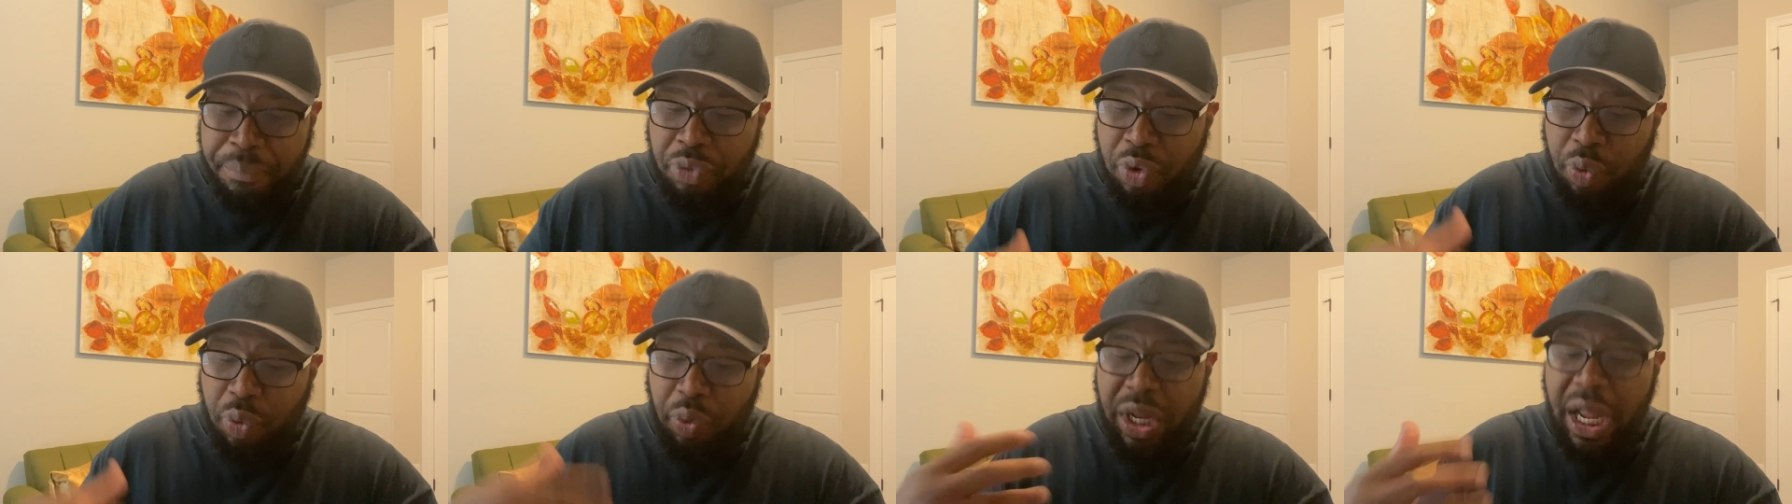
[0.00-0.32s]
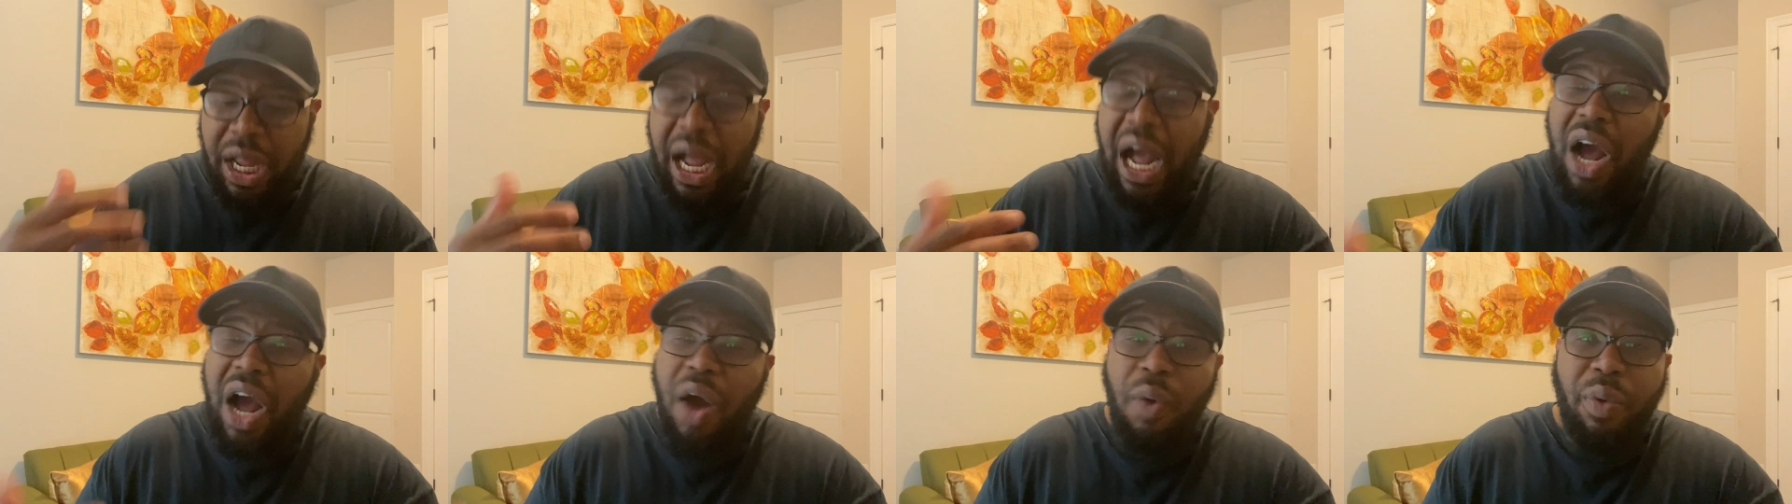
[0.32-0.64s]
we
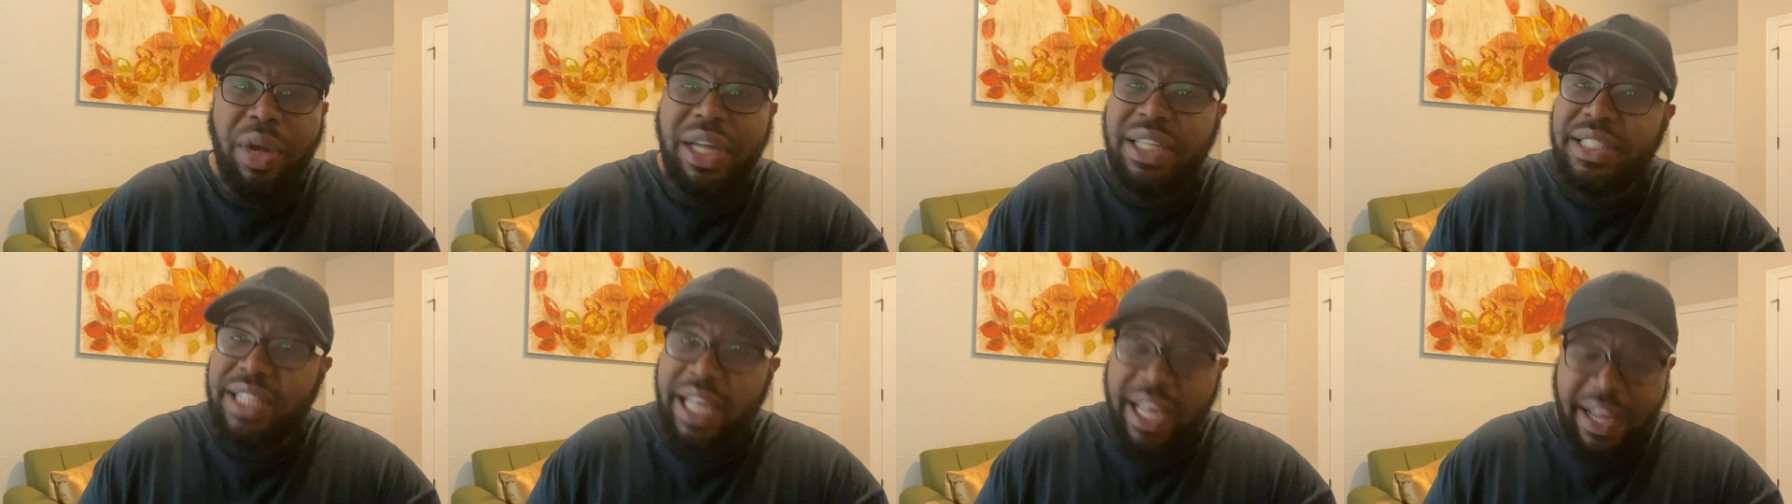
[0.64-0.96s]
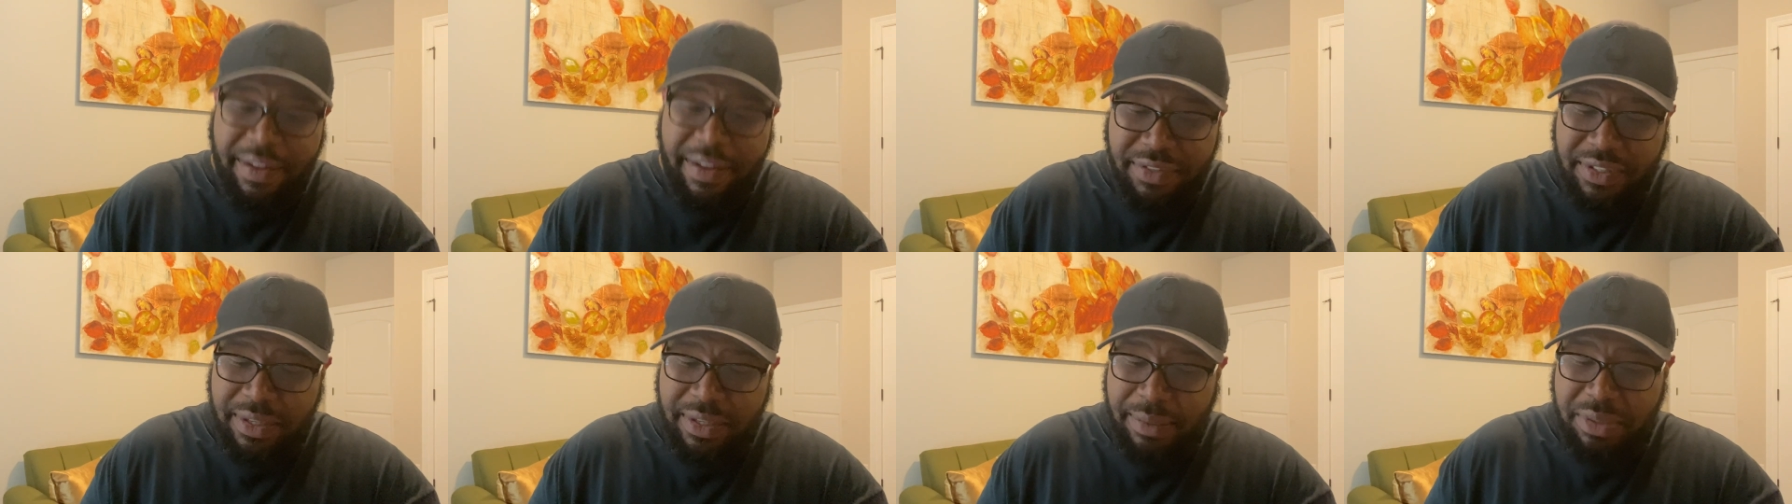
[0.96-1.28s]
always
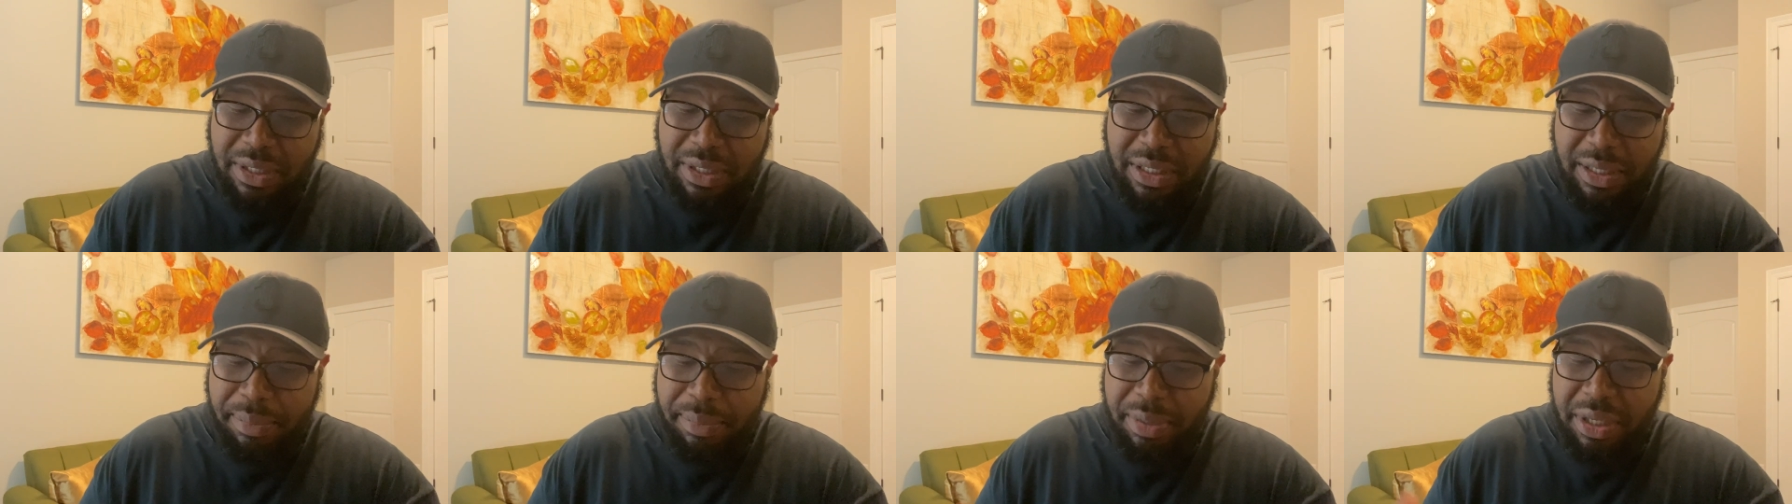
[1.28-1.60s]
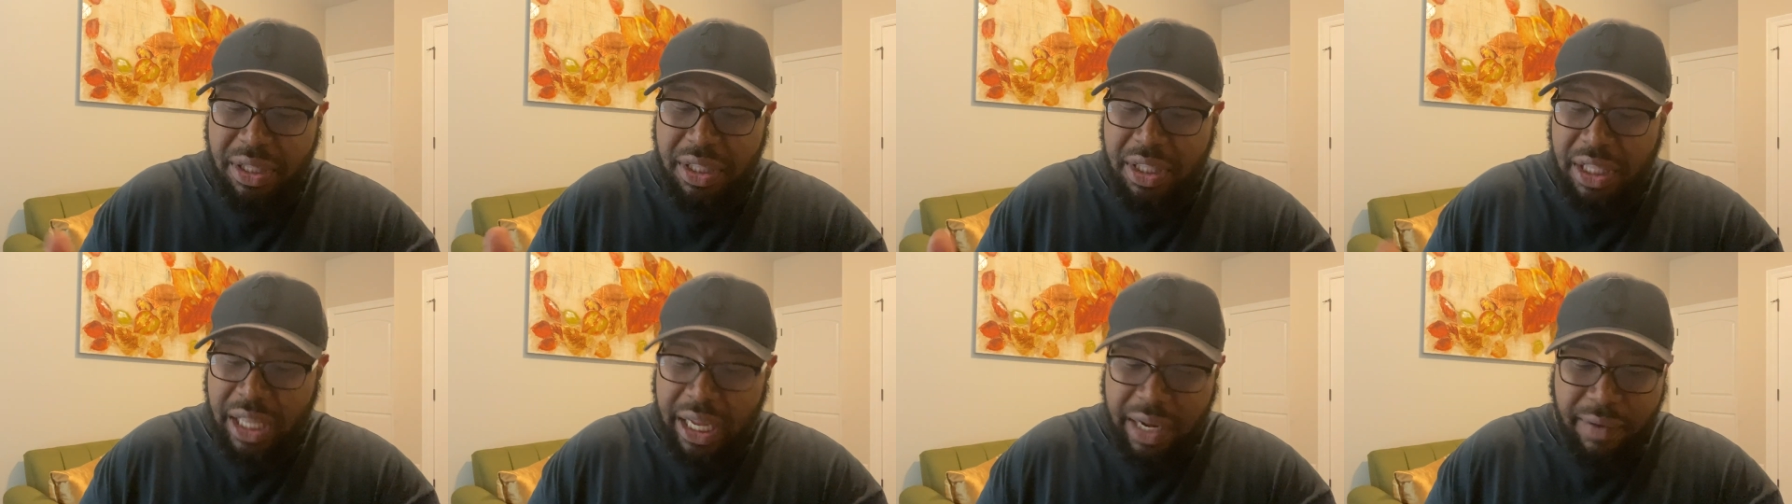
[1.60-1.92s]
have something to be
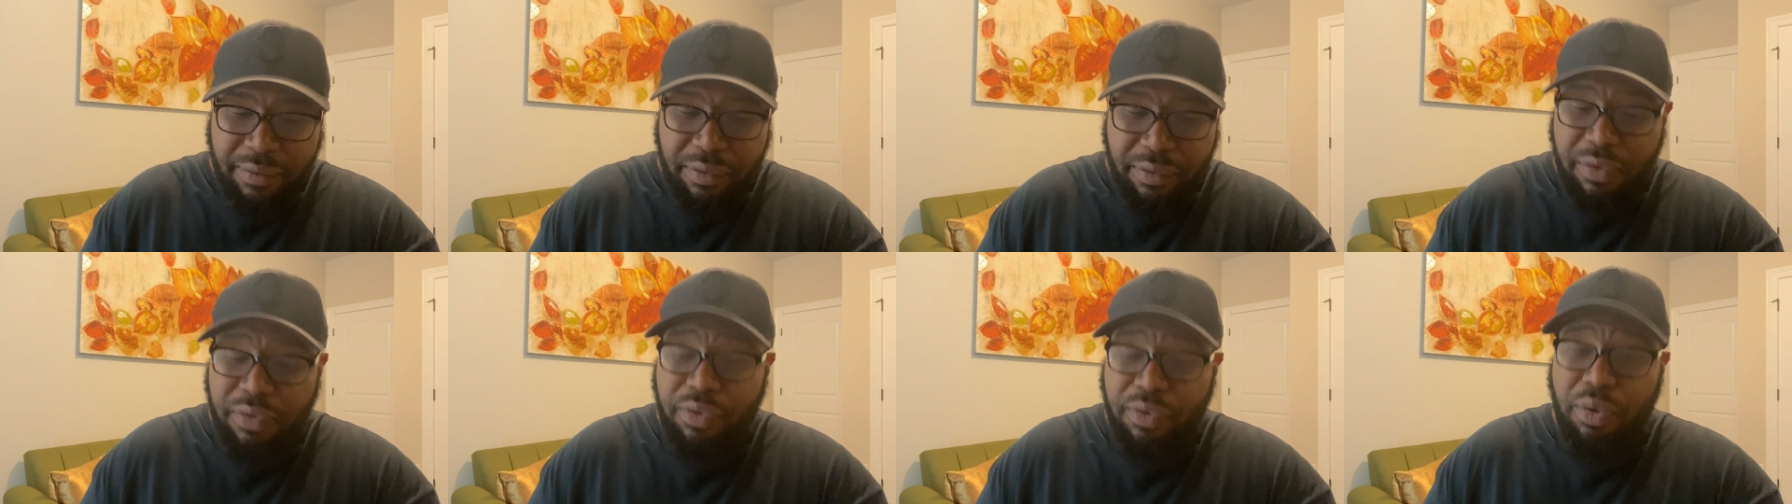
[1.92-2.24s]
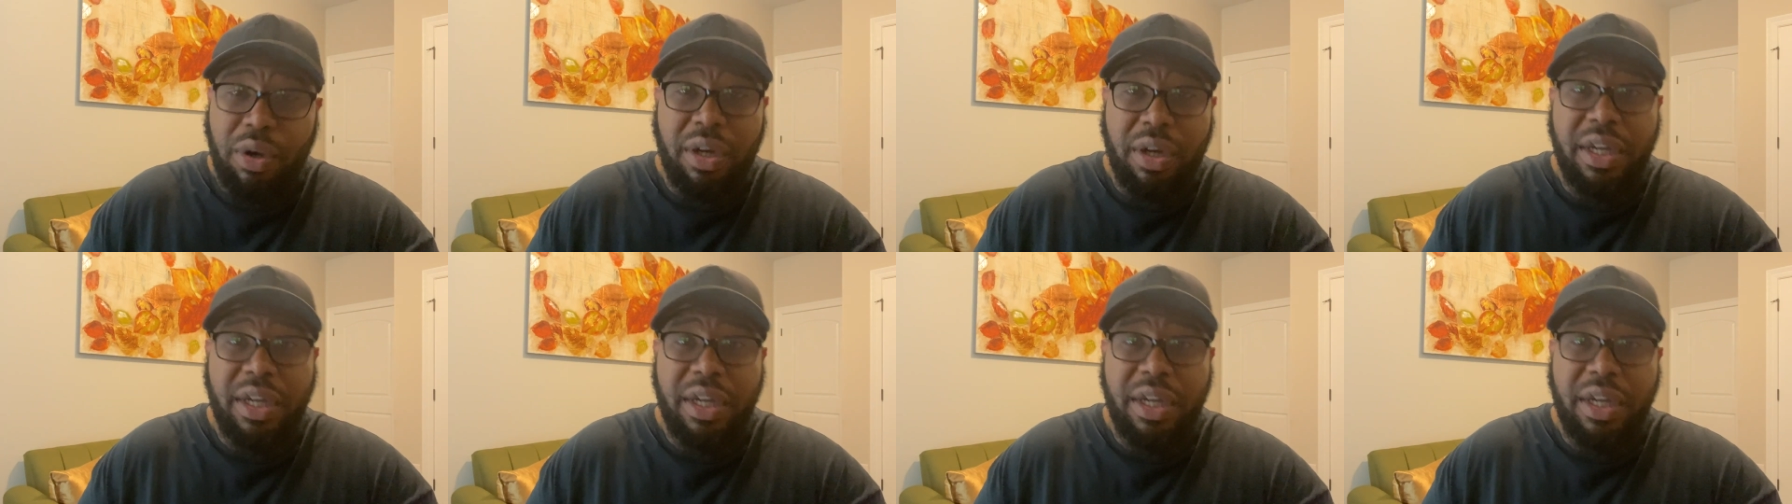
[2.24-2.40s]
thankful for.